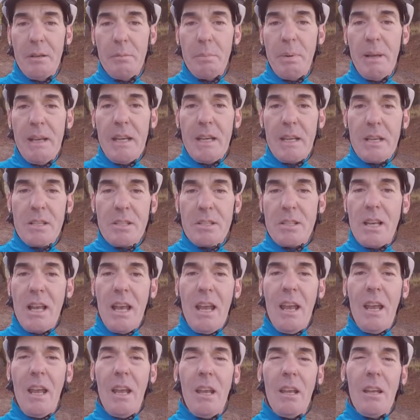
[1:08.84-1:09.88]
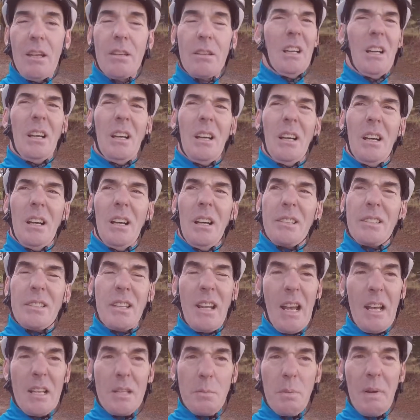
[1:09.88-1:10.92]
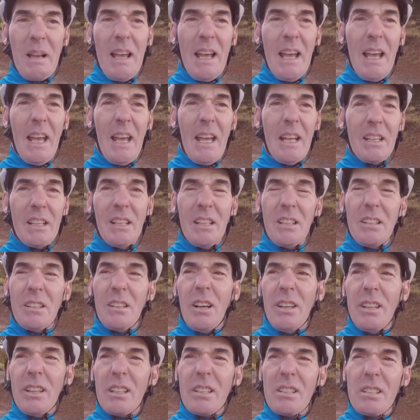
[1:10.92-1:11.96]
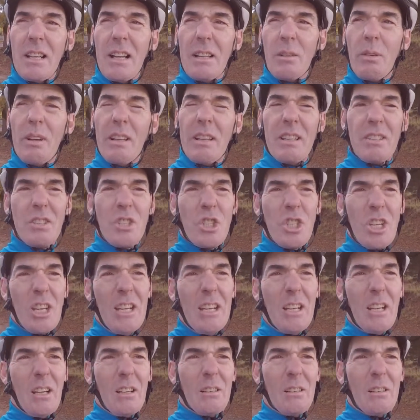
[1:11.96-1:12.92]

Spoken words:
peaks and today's plan, and I think there's another one that's Cheetah,